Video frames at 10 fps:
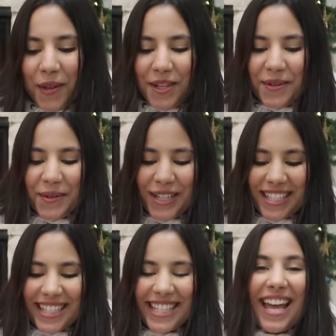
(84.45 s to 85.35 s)
Body
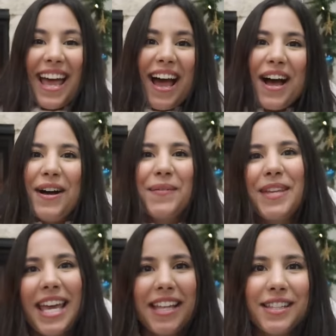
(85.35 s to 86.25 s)
Works
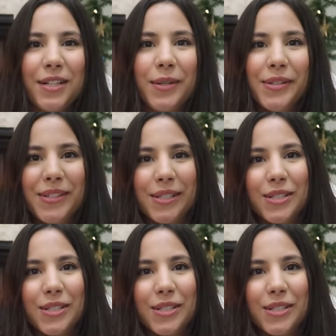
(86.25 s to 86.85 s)
um, candles.